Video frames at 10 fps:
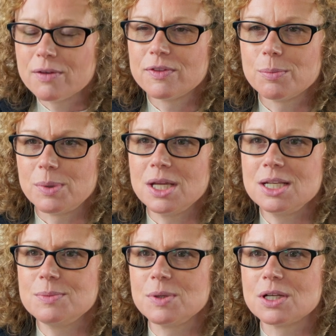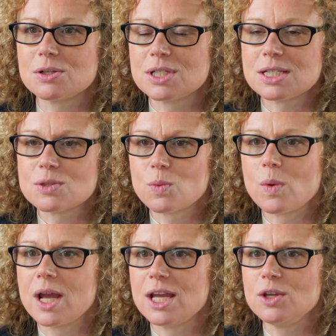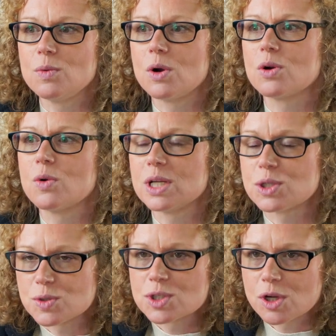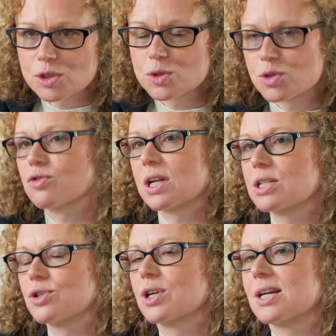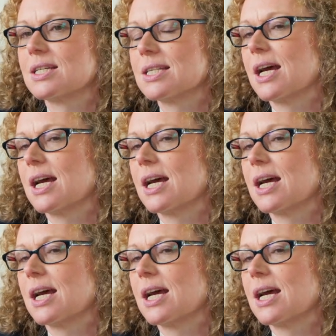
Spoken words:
of the bid because it's where you are going to start to strategise